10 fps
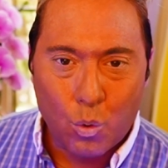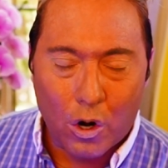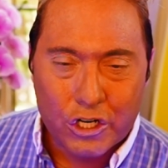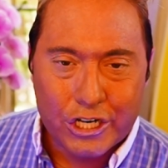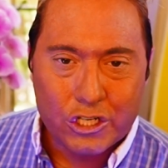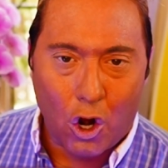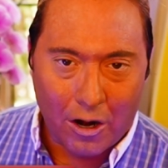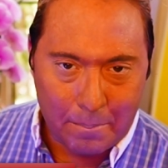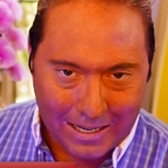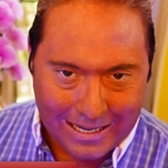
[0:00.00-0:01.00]
These
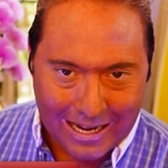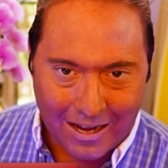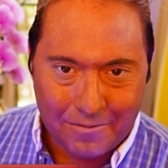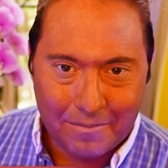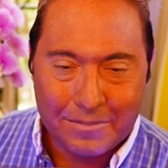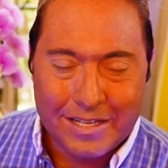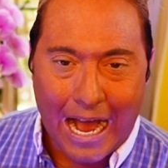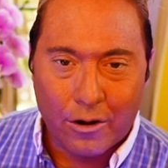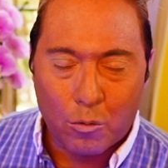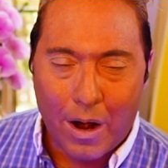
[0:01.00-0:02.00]
worksheets are a P D
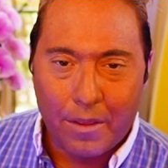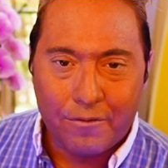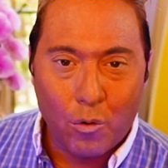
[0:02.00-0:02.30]
F down